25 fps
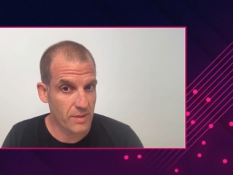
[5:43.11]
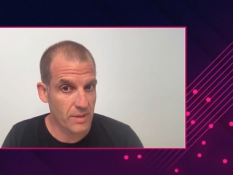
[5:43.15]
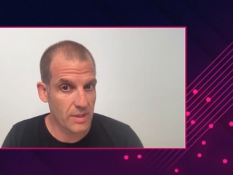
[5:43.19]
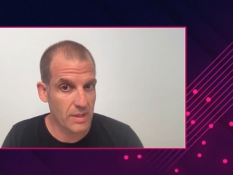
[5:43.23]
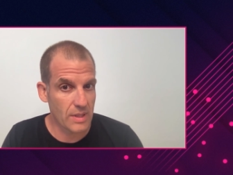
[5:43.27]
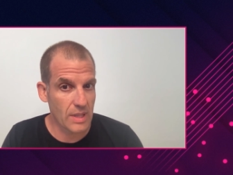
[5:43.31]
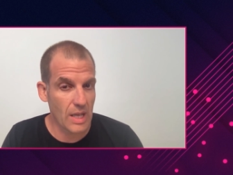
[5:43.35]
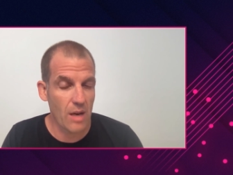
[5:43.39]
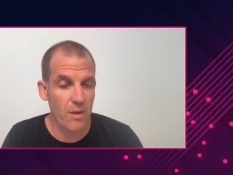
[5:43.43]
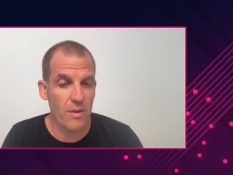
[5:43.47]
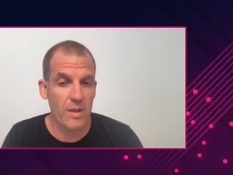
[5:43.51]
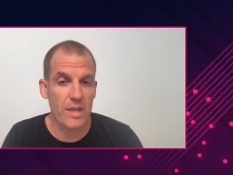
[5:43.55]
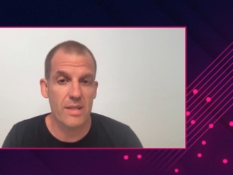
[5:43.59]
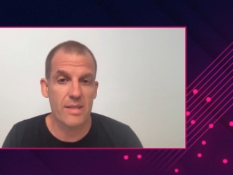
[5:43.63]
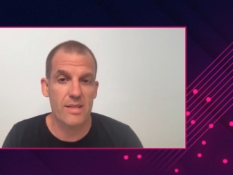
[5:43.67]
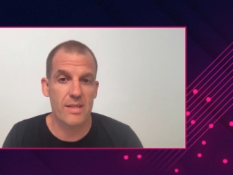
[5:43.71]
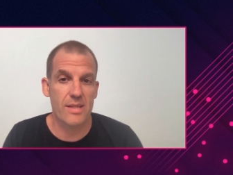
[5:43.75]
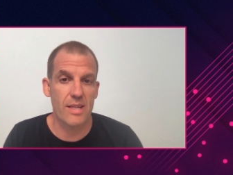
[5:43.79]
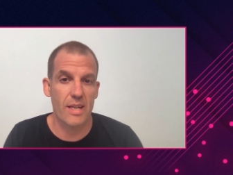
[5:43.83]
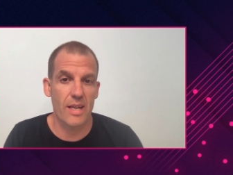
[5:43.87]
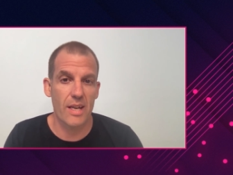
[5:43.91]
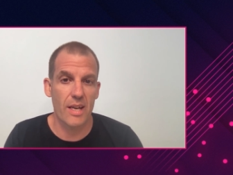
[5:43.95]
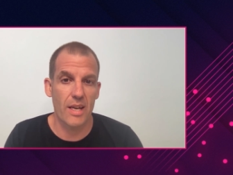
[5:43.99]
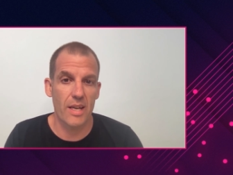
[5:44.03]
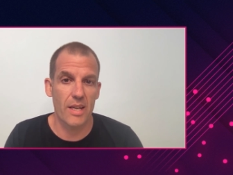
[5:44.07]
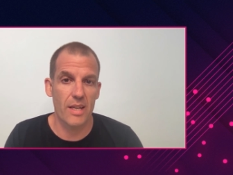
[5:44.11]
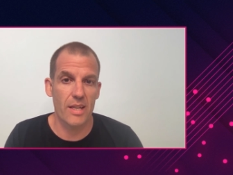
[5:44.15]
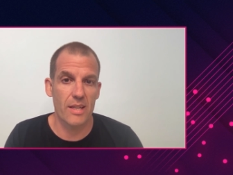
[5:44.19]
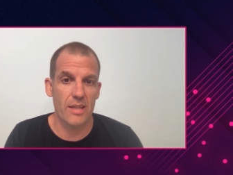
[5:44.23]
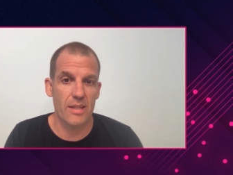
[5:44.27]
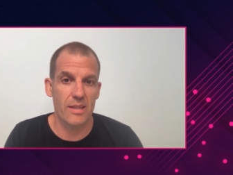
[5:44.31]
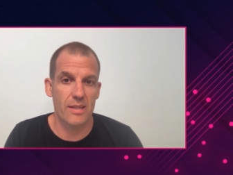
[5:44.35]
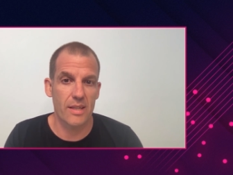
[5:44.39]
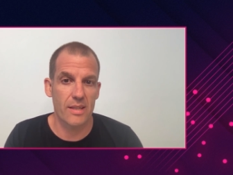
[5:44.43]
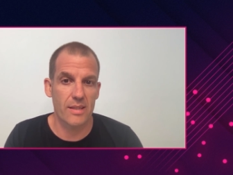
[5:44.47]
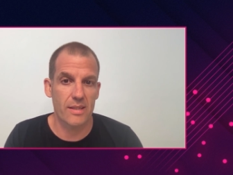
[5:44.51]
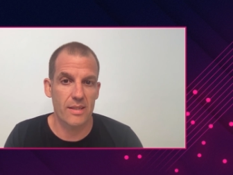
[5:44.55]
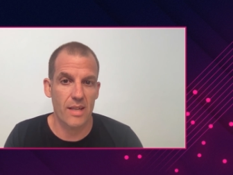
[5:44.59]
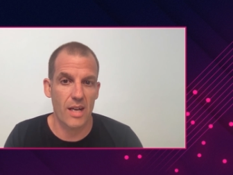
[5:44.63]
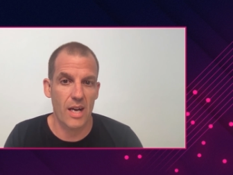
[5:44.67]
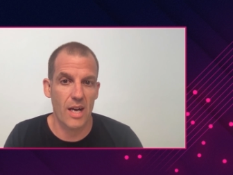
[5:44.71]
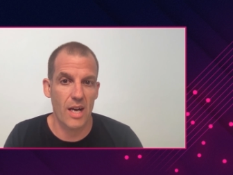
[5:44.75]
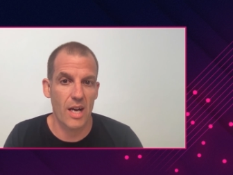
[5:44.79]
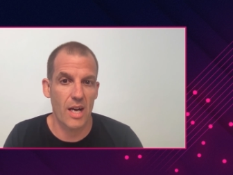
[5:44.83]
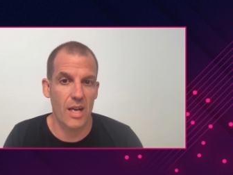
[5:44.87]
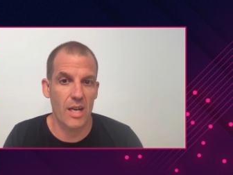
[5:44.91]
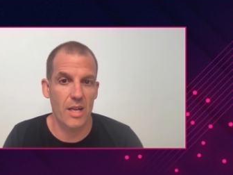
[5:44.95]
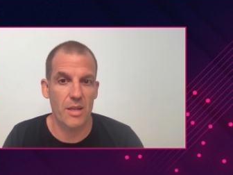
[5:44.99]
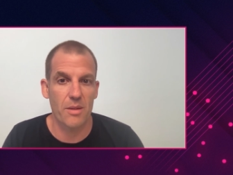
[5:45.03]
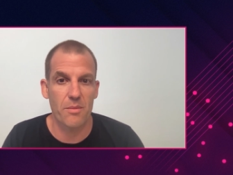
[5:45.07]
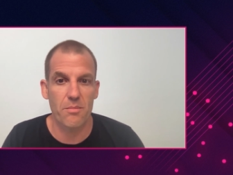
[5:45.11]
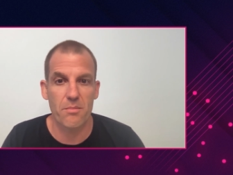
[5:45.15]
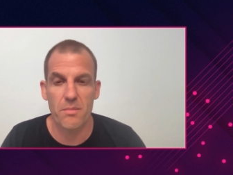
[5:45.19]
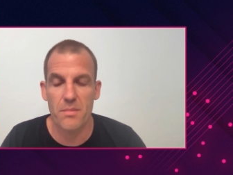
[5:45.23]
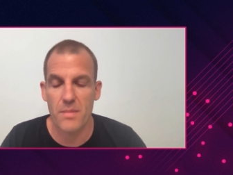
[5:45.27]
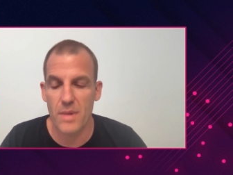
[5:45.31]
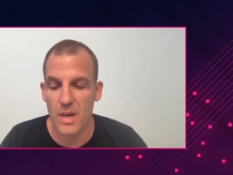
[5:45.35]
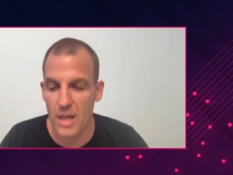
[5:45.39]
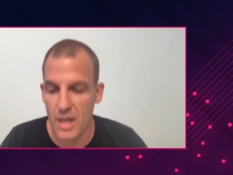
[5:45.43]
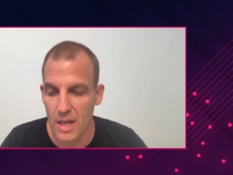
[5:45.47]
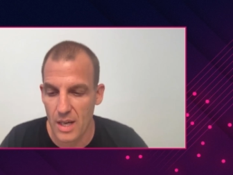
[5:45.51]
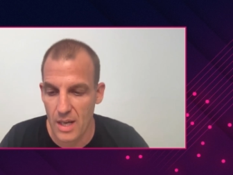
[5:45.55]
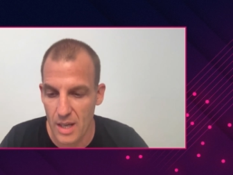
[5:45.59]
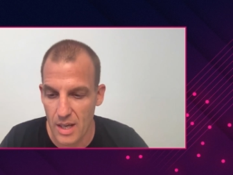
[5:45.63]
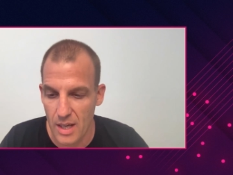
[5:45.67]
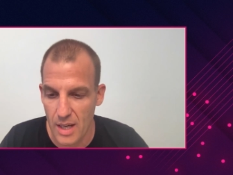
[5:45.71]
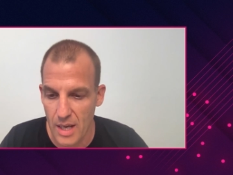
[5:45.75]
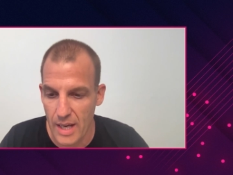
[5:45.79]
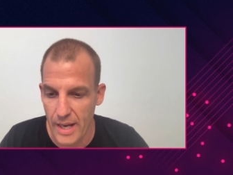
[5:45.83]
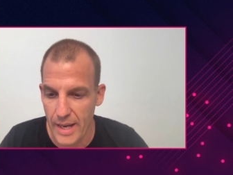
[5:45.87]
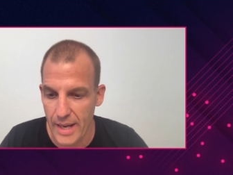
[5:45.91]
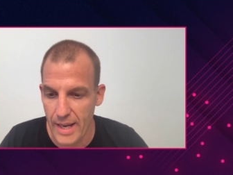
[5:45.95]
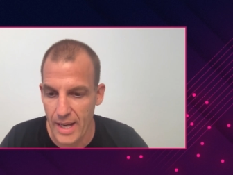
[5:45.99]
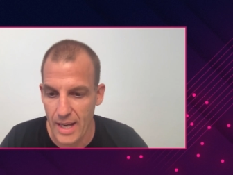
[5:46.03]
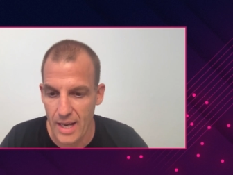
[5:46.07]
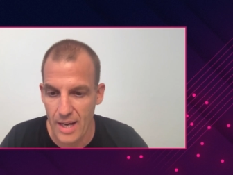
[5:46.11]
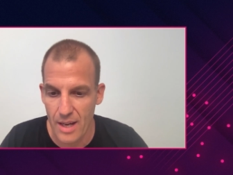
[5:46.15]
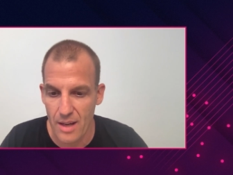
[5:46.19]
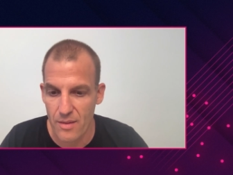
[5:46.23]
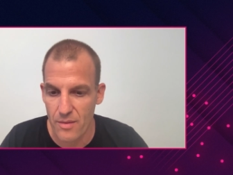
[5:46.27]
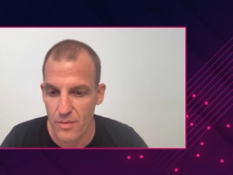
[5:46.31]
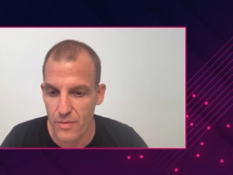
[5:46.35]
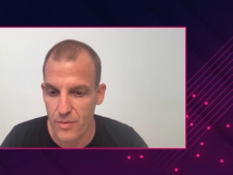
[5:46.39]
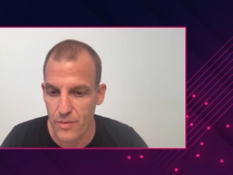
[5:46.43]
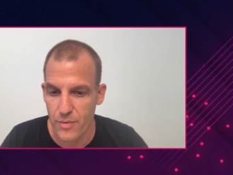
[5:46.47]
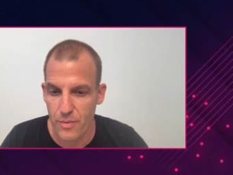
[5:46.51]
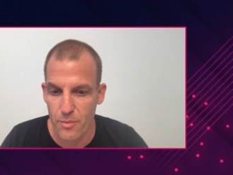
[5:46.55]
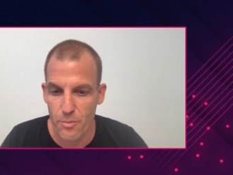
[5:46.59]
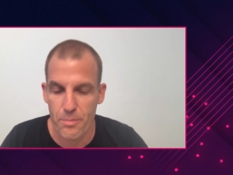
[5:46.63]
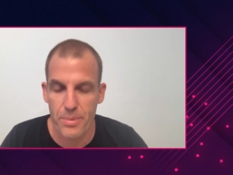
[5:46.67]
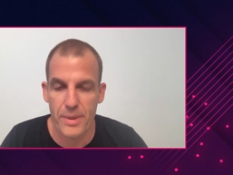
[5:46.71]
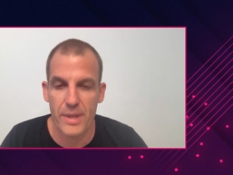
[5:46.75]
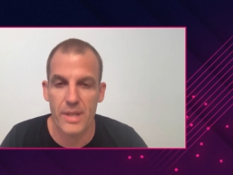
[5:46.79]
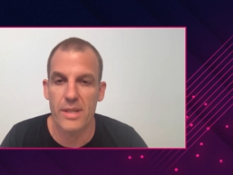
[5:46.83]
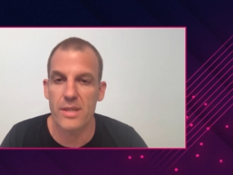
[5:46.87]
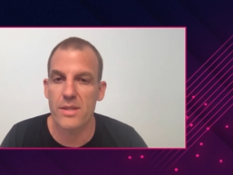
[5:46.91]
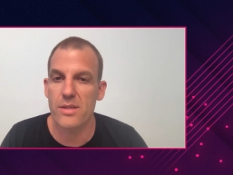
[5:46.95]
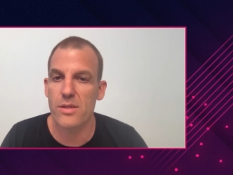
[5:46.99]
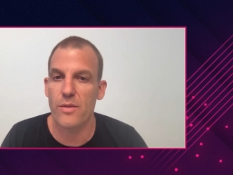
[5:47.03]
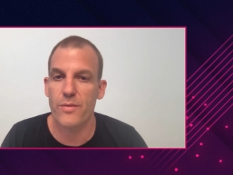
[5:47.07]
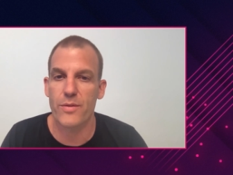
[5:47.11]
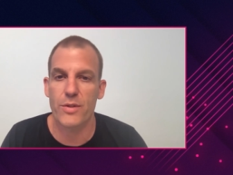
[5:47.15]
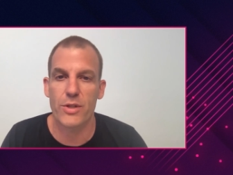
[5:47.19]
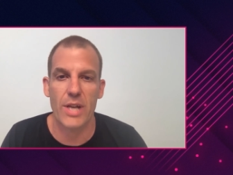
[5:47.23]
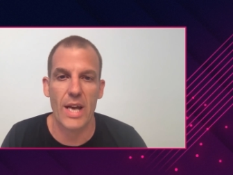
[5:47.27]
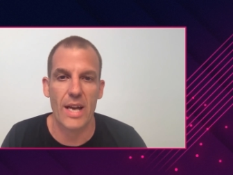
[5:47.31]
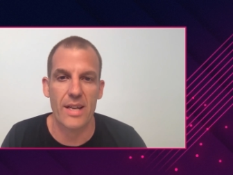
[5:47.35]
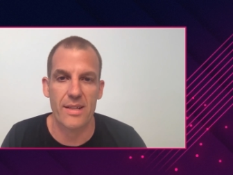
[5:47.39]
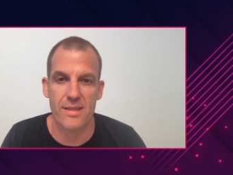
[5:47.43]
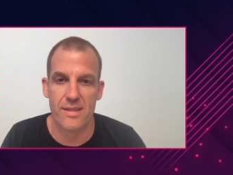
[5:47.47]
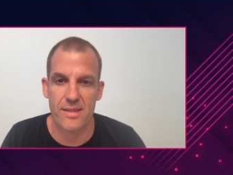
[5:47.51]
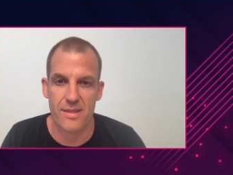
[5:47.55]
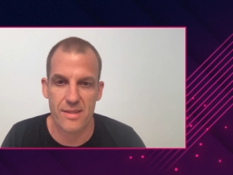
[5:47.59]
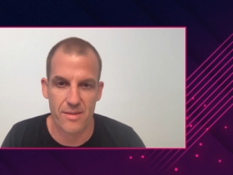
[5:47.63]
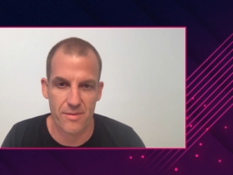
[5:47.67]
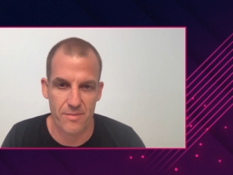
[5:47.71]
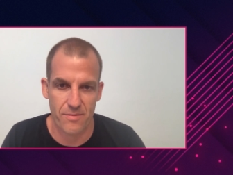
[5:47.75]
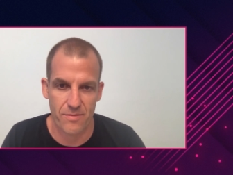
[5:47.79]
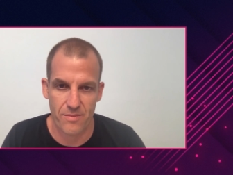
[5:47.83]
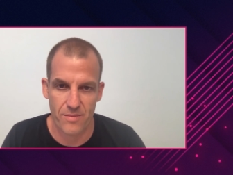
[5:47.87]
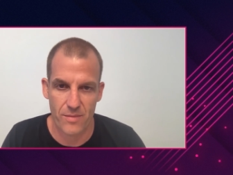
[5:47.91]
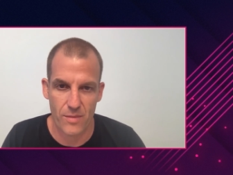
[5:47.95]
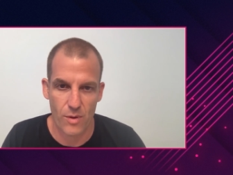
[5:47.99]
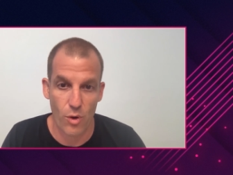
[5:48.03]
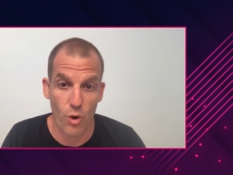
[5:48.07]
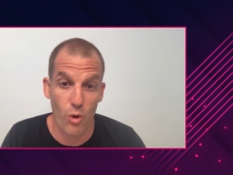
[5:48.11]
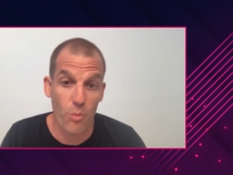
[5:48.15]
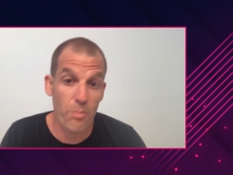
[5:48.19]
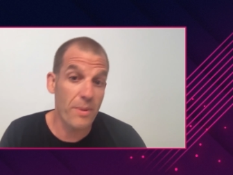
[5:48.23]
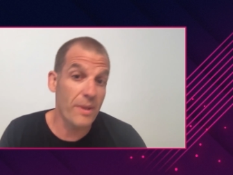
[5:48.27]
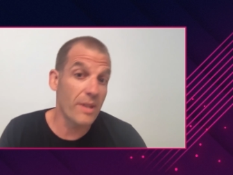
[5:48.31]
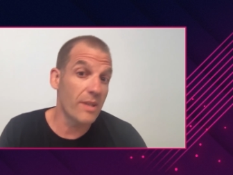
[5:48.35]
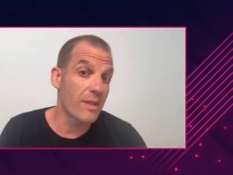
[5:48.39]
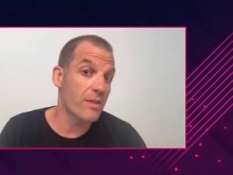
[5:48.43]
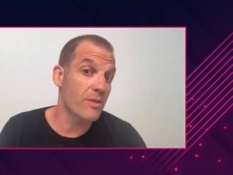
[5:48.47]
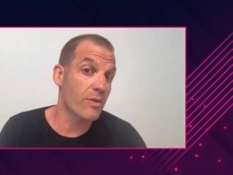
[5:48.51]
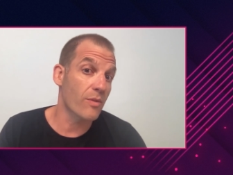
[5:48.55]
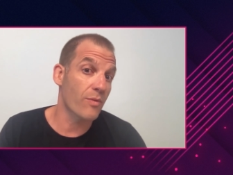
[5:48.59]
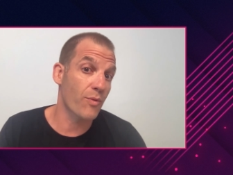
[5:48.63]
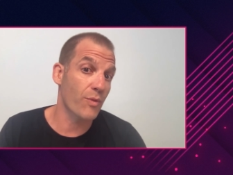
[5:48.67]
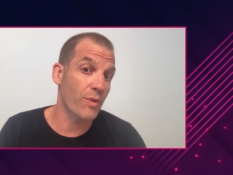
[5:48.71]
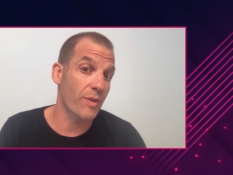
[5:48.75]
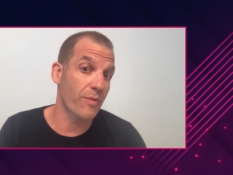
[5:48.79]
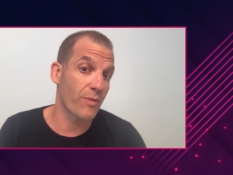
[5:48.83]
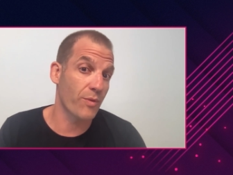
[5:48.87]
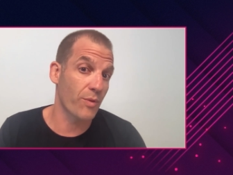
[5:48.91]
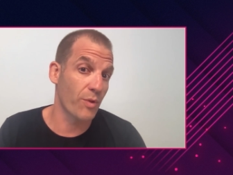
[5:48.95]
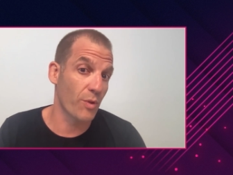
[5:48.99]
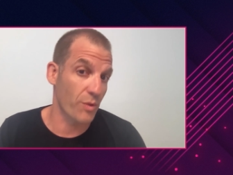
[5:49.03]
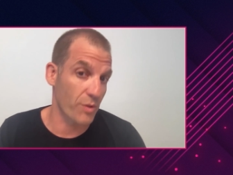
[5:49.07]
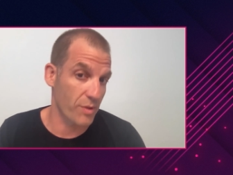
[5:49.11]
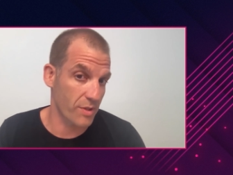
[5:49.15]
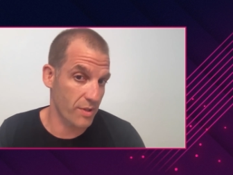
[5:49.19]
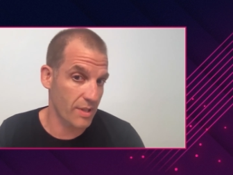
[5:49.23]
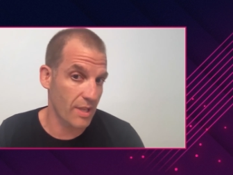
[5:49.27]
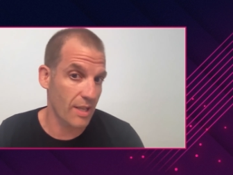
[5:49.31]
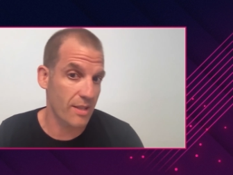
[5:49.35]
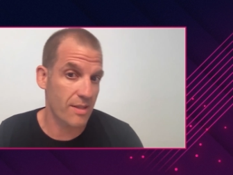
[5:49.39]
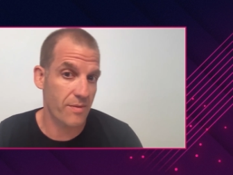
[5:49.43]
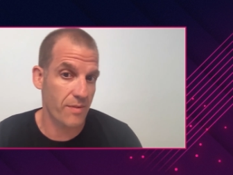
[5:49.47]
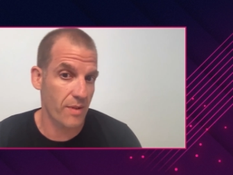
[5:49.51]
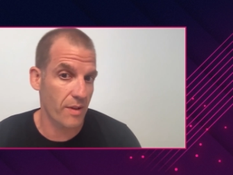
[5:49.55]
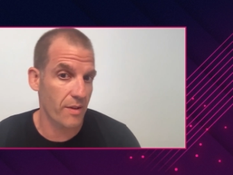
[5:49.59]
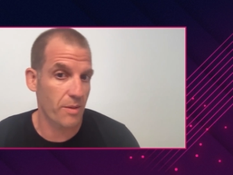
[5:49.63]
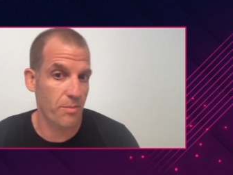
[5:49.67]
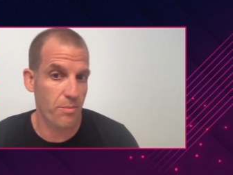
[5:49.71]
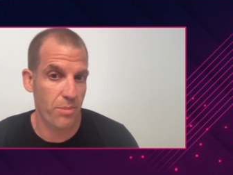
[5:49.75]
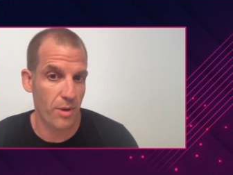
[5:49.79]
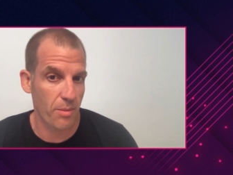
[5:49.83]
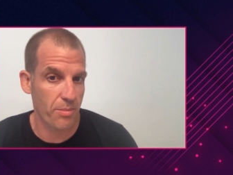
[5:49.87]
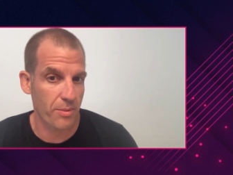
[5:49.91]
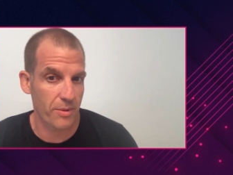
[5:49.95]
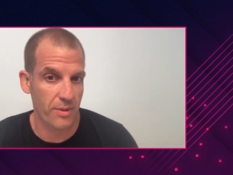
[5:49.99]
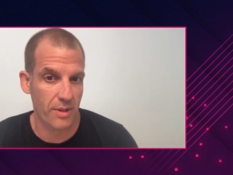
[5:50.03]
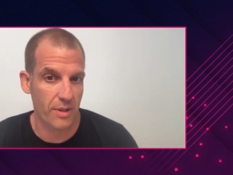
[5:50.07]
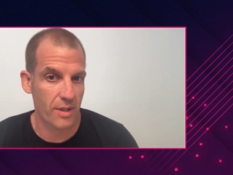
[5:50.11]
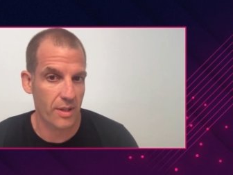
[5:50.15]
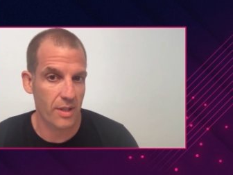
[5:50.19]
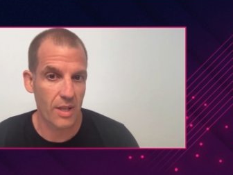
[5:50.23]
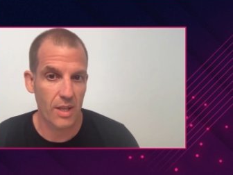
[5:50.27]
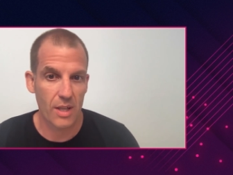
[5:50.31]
now let's say that I'm uh, I have billions of chats or billions of reviews. That's very popular.